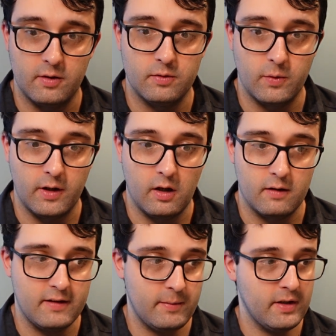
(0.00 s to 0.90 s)
doing a lot
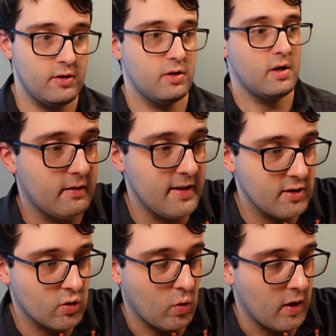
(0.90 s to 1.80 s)
of damage. This
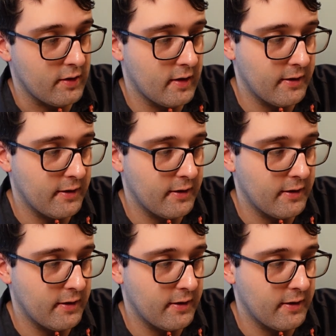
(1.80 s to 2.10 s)
squad,